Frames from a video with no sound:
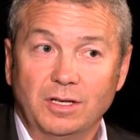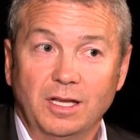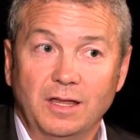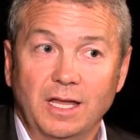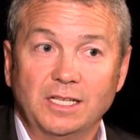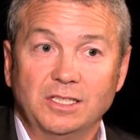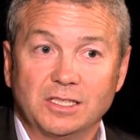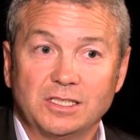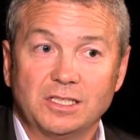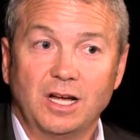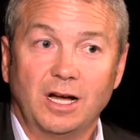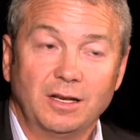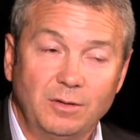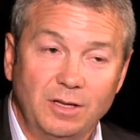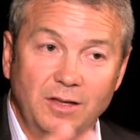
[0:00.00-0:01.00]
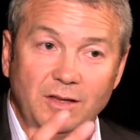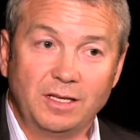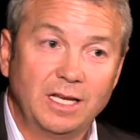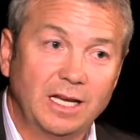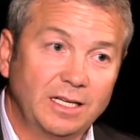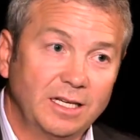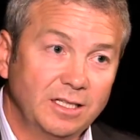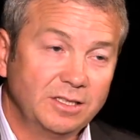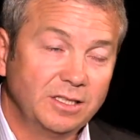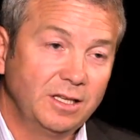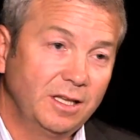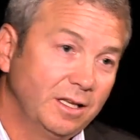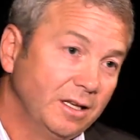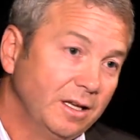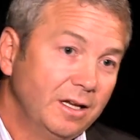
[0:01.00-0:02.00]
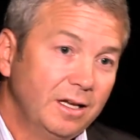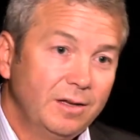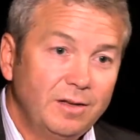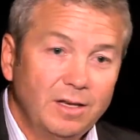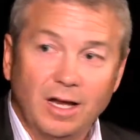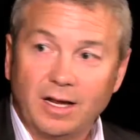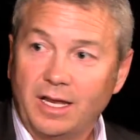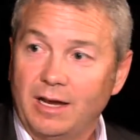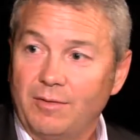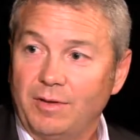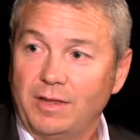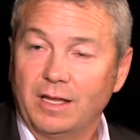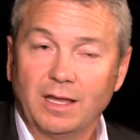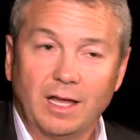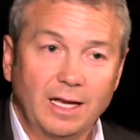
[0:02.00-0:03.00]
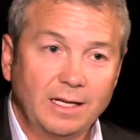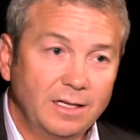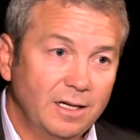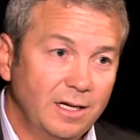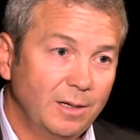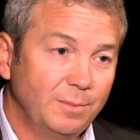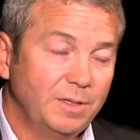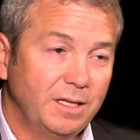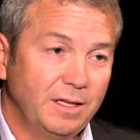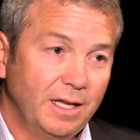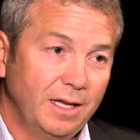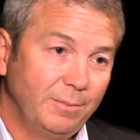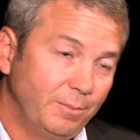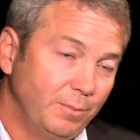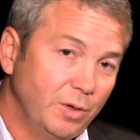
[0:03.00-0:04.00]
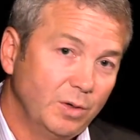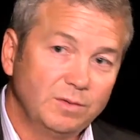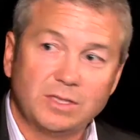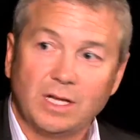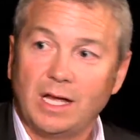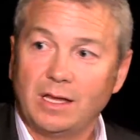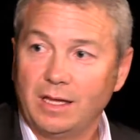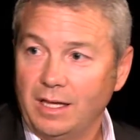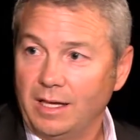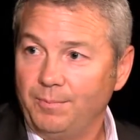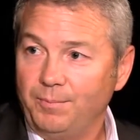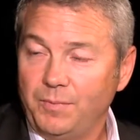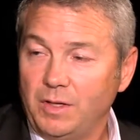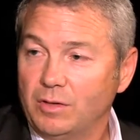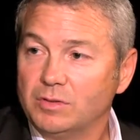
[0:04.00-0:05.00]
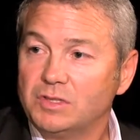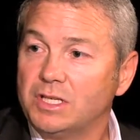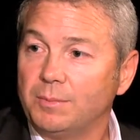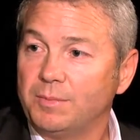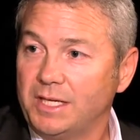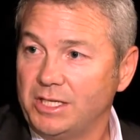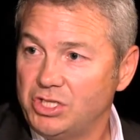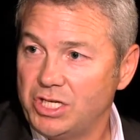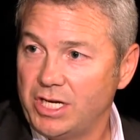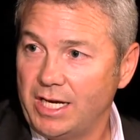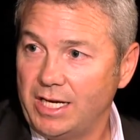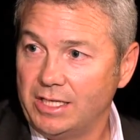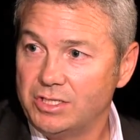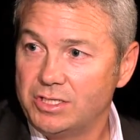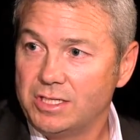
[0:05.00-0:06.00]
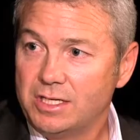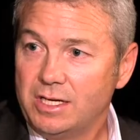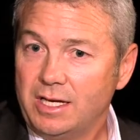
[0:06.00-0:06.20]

Did they just not, did the technician not get everything lined up? Did they move slightly? Something changed,